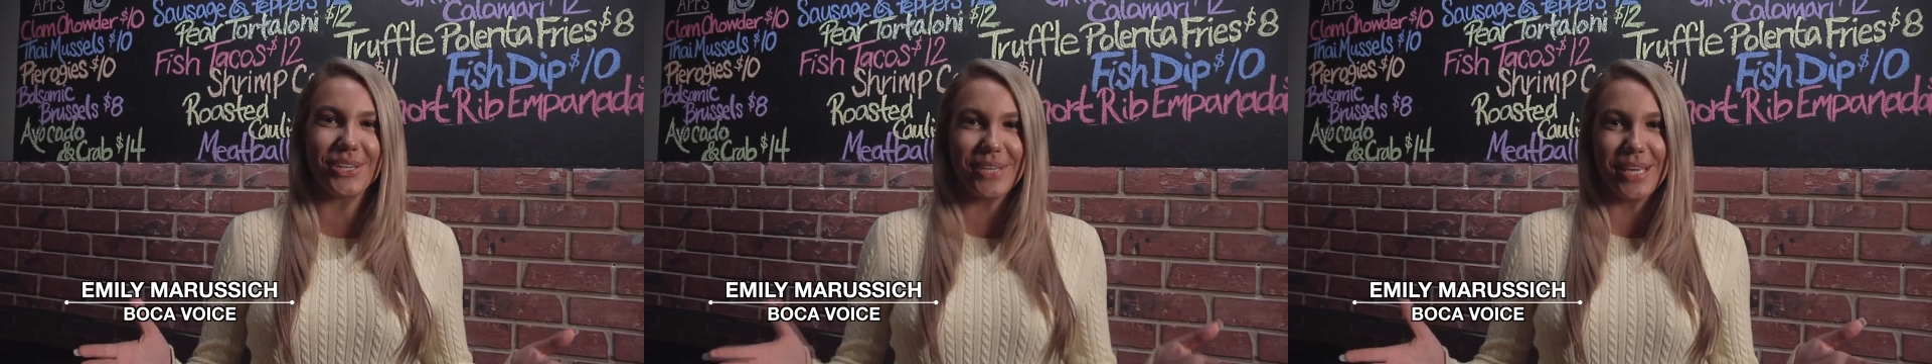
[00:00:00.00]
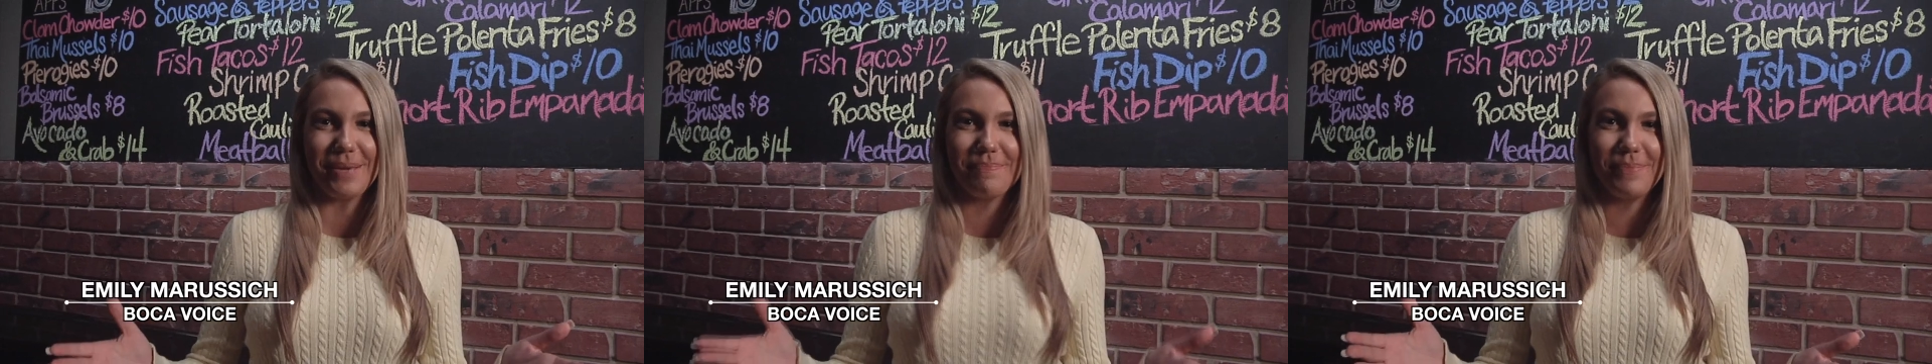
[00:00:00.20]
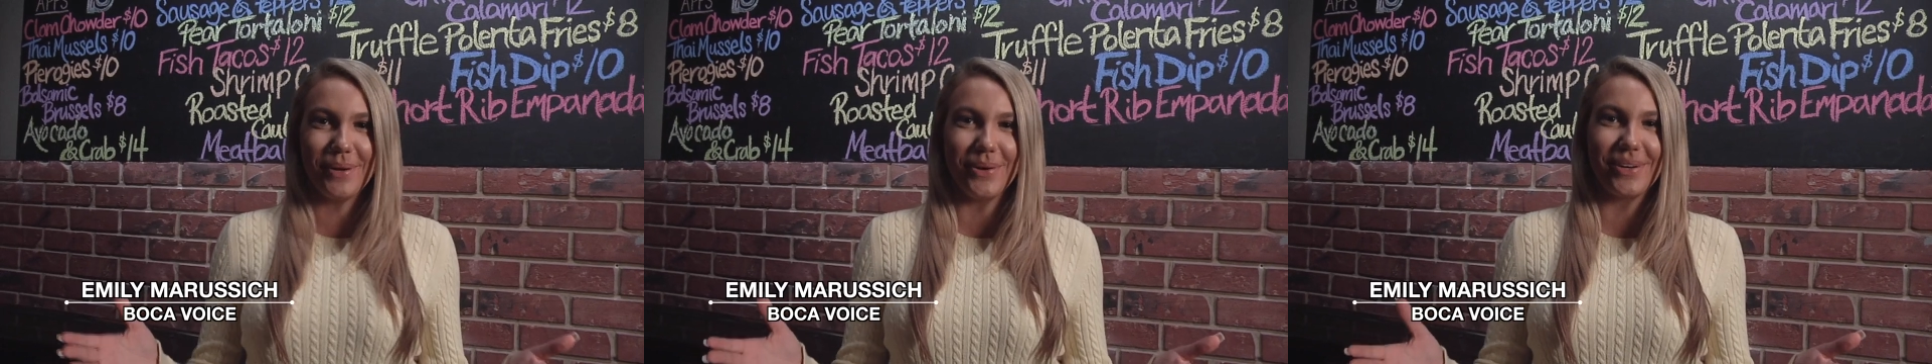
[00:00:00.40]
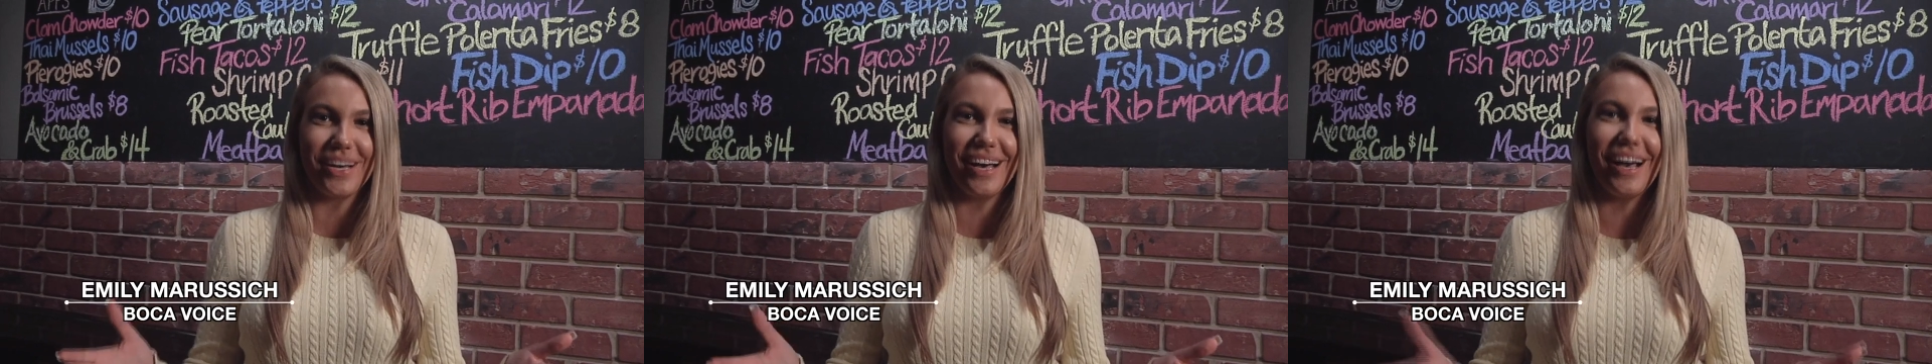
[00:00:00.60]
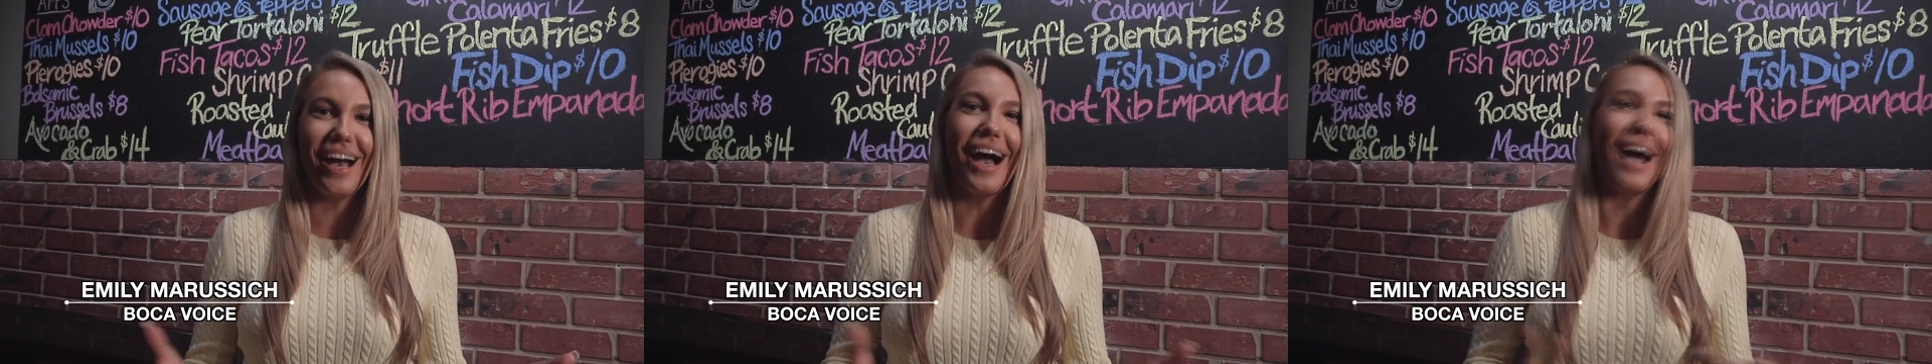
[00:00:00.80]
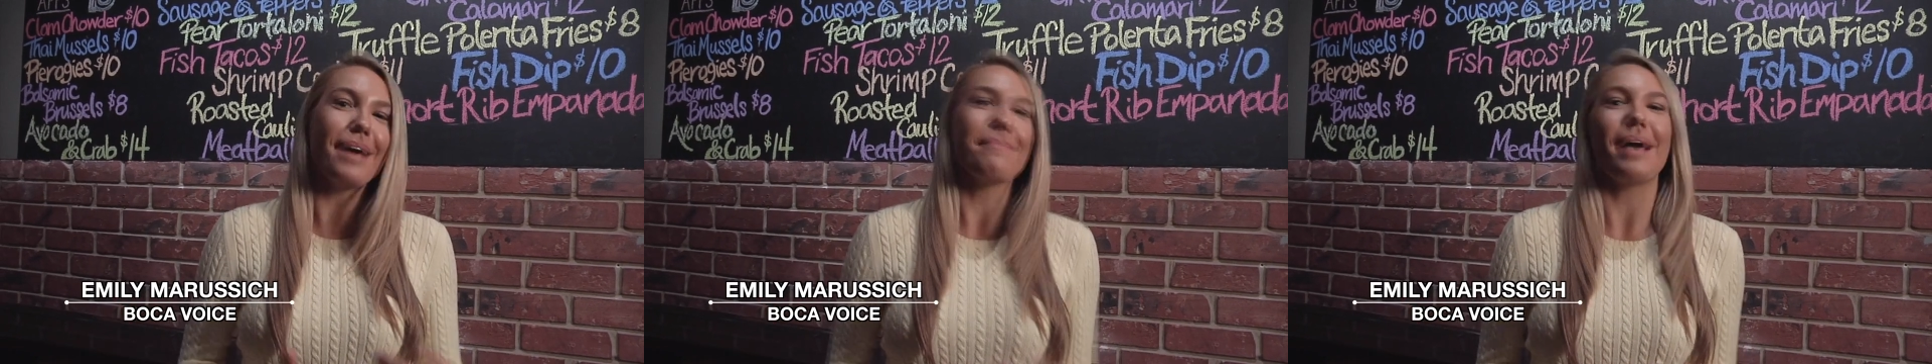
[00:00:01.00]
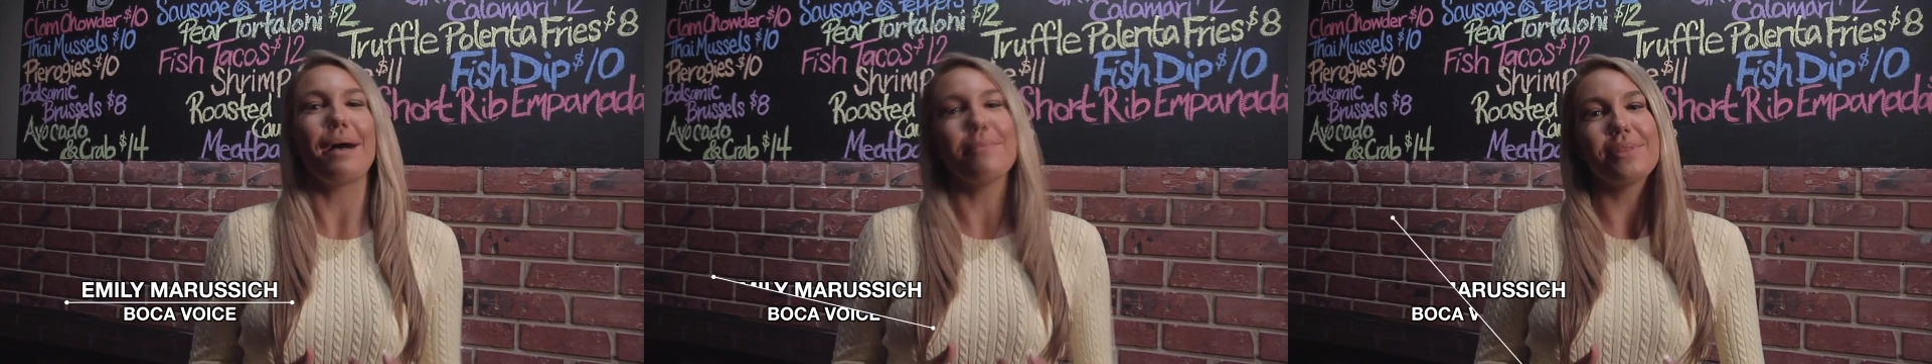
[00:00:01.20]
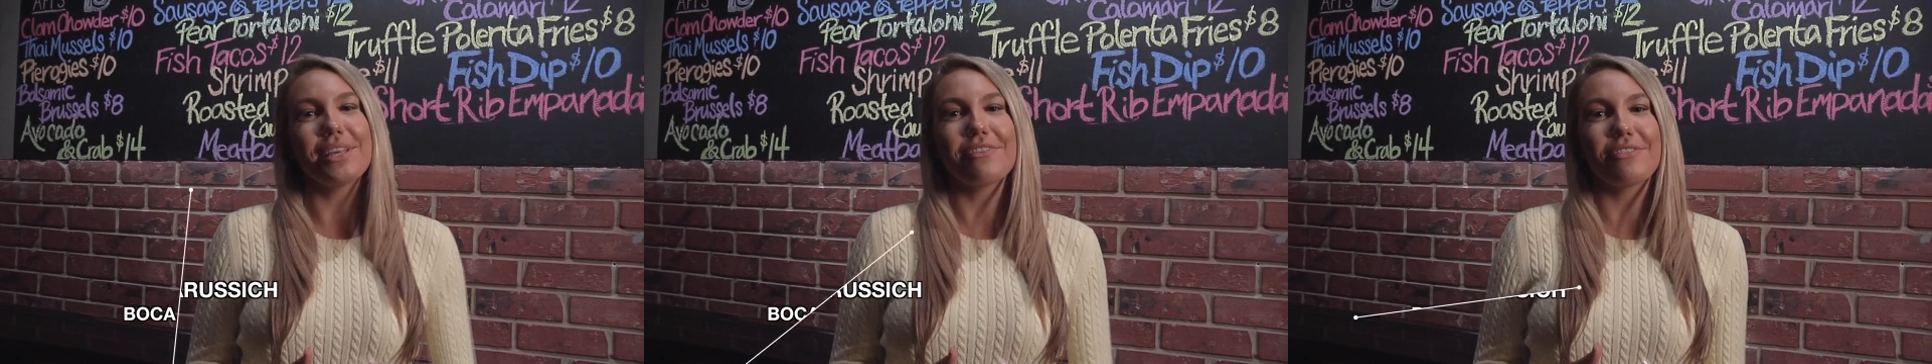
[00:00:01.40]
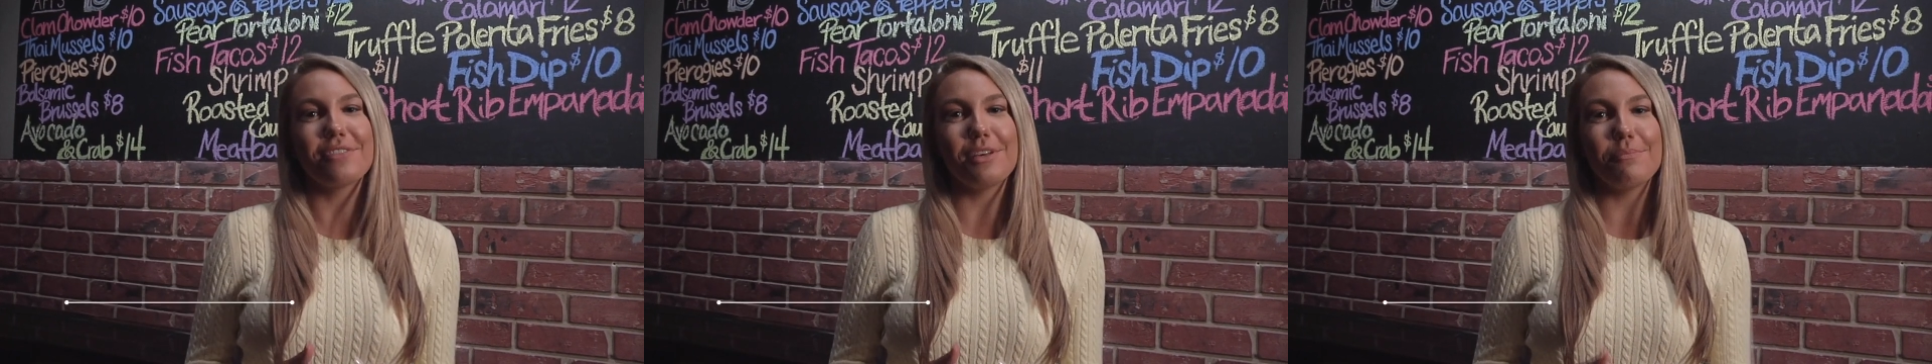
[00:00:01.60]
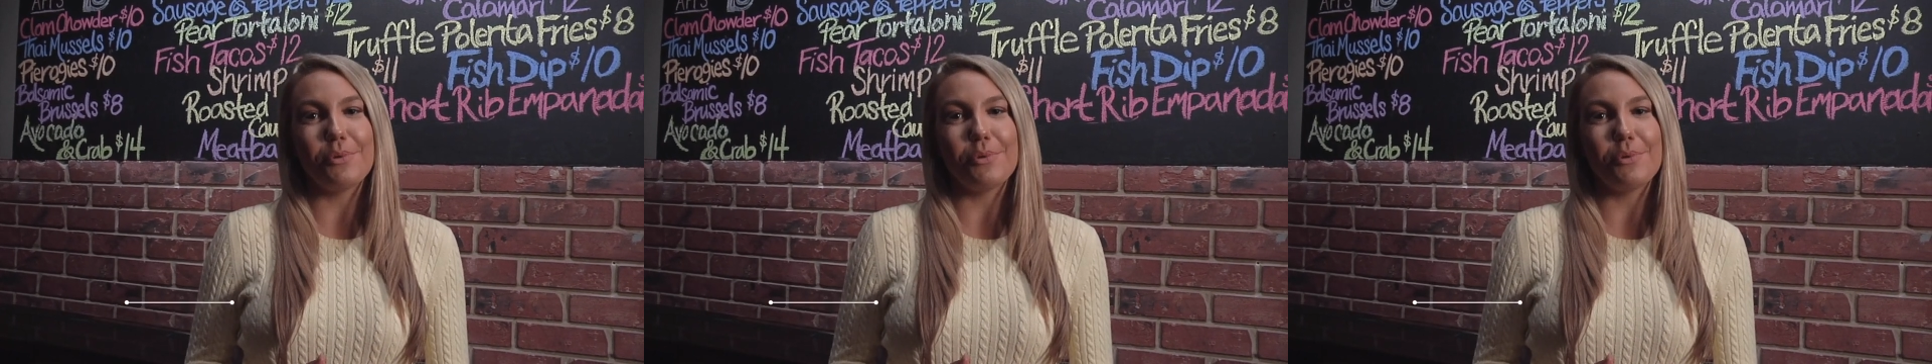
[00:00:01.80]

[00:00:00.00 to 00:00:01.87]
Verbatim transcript: Cooking Boca. I'm Emily from the